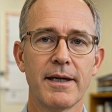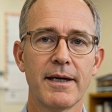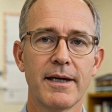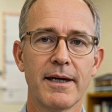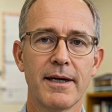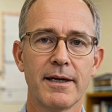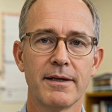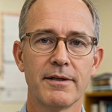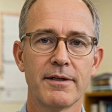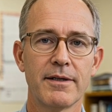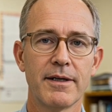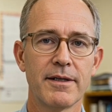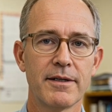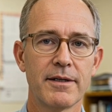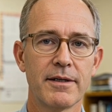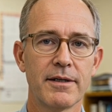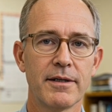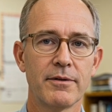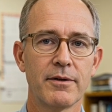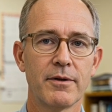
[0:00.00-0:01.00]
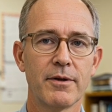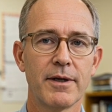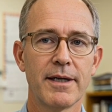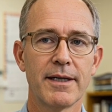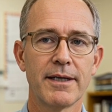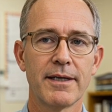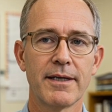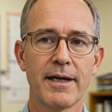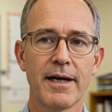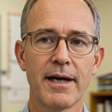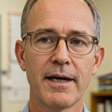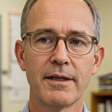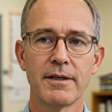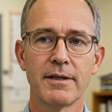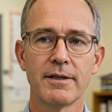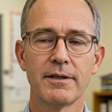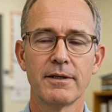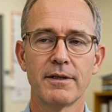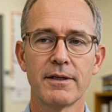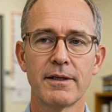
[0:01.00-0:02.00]
and sensitive to any
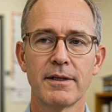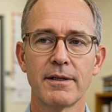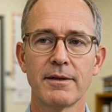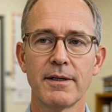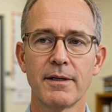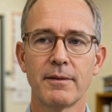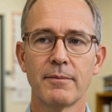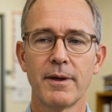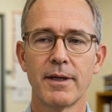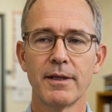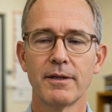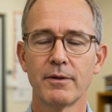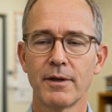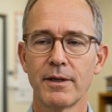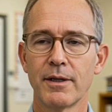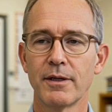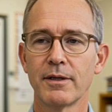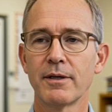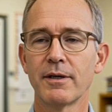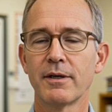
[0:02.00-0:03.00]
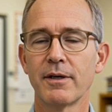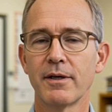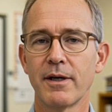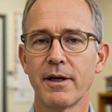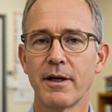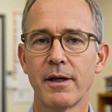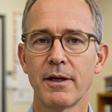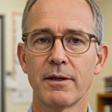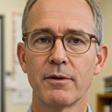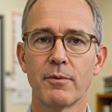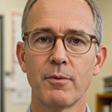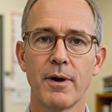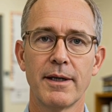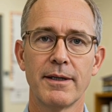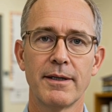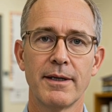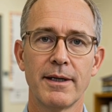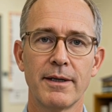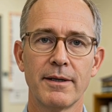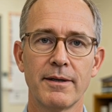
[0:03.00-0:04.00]
catalyst that might trigger
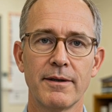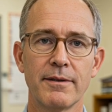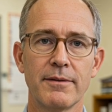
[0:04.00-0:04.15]
unwinding.